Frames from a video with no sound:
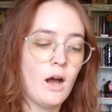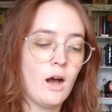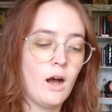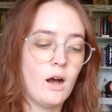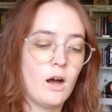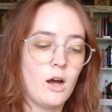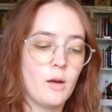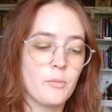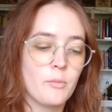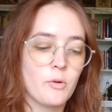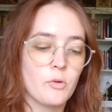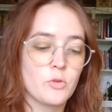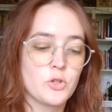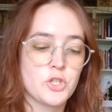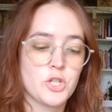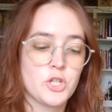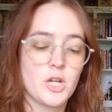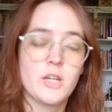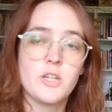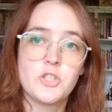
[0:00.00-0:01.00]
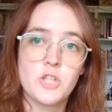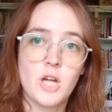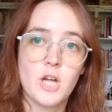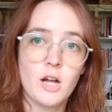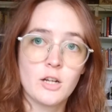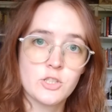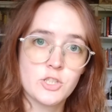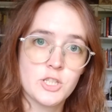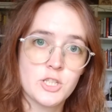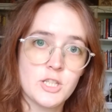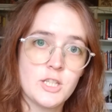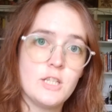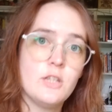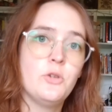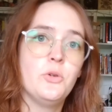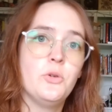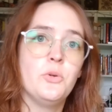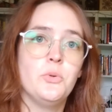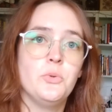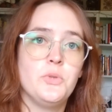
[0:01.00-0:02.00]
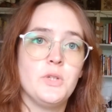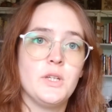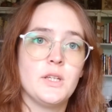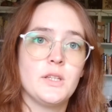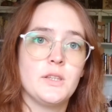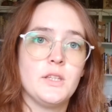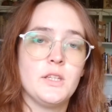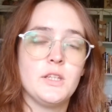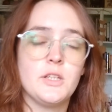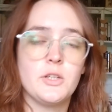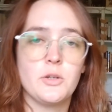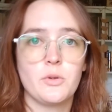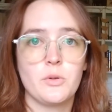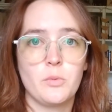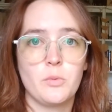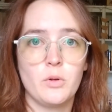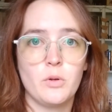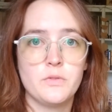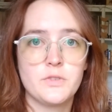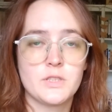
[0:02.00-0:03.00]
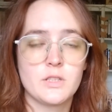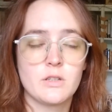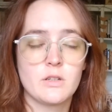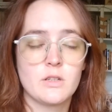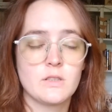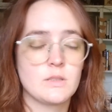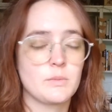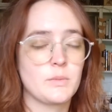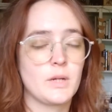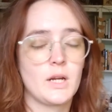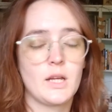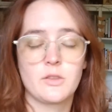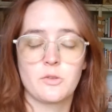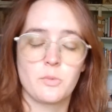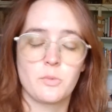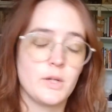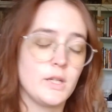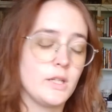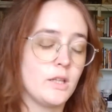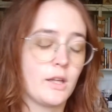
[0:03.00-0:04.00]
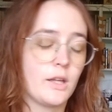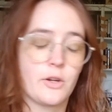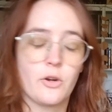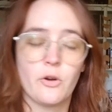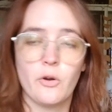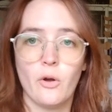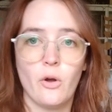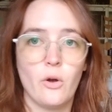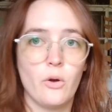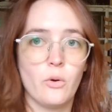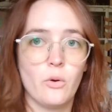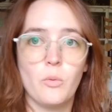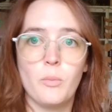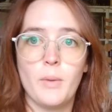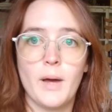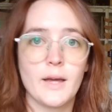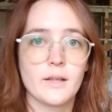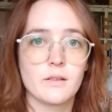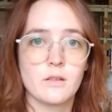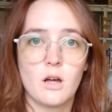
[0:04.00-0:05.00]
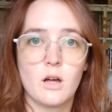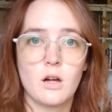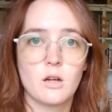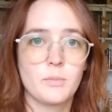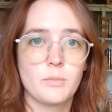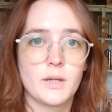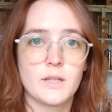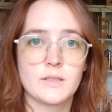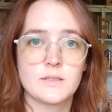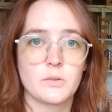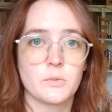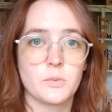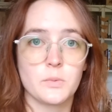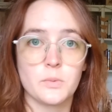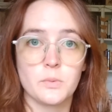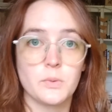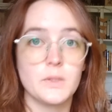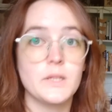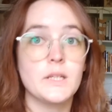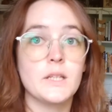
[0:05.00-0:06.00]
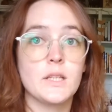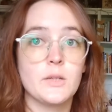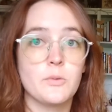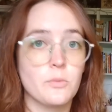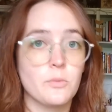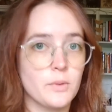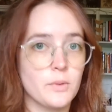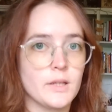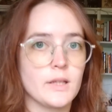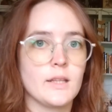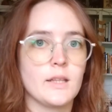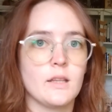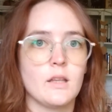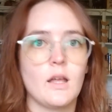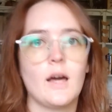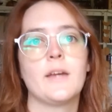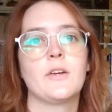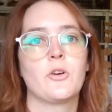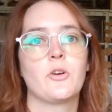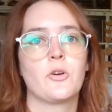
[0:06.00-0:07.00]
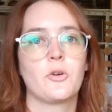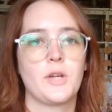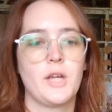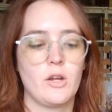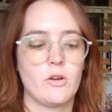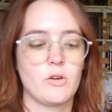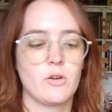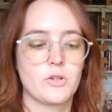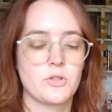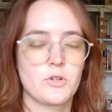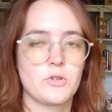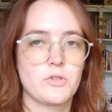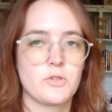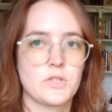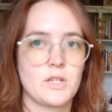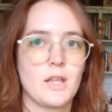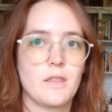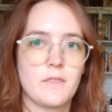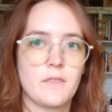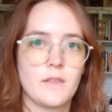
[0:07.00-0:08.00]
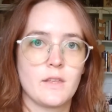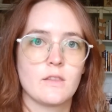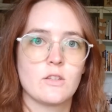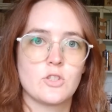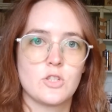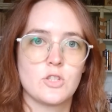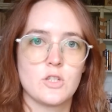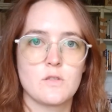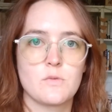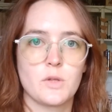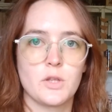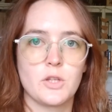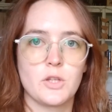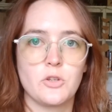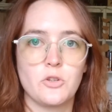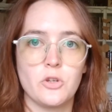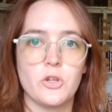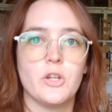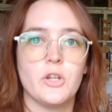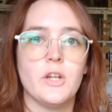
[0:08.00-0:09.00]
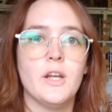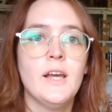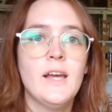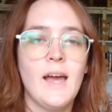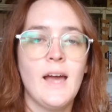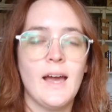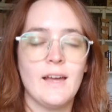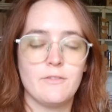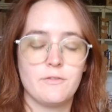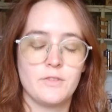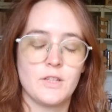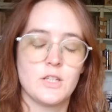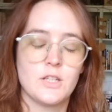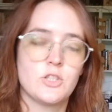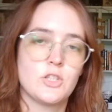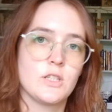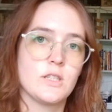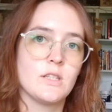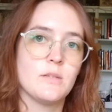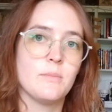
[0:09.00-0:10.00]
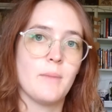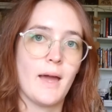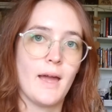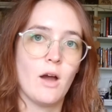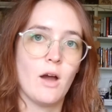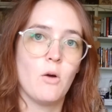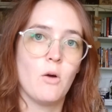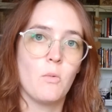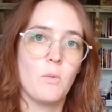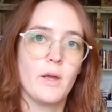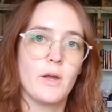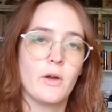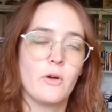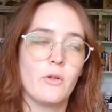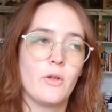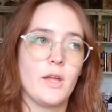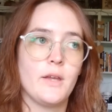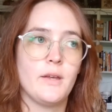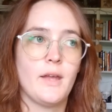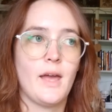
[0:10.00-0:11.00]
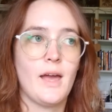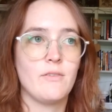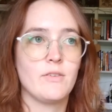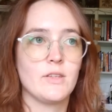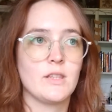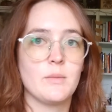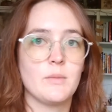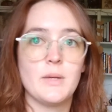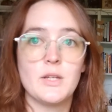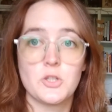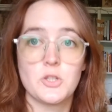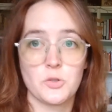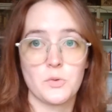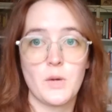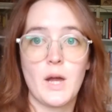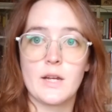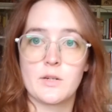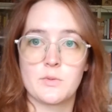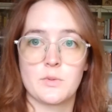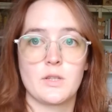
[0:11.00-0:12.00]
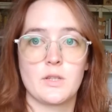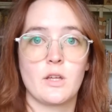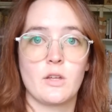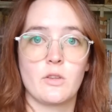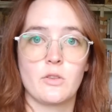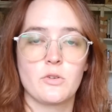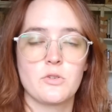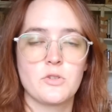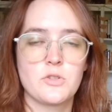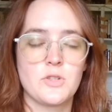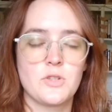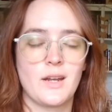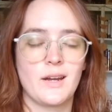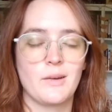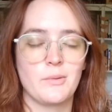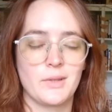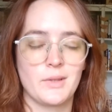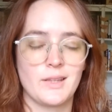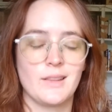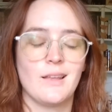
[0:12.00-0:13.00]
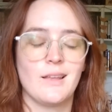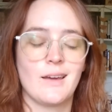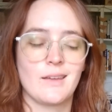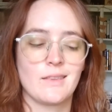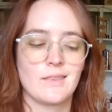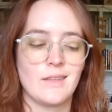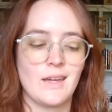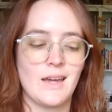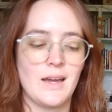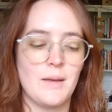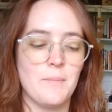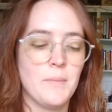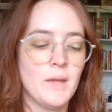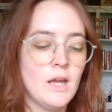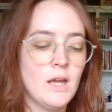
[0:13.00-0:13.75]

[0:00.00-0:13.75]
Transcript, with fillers: Um, Roshani Chokshi, who did the Gilded Wolves series, I'm going to have to read like her whole backlog because I really, really like her characters, and I think that she's really good at fleshing them out well and having them interact with others, and I really like that.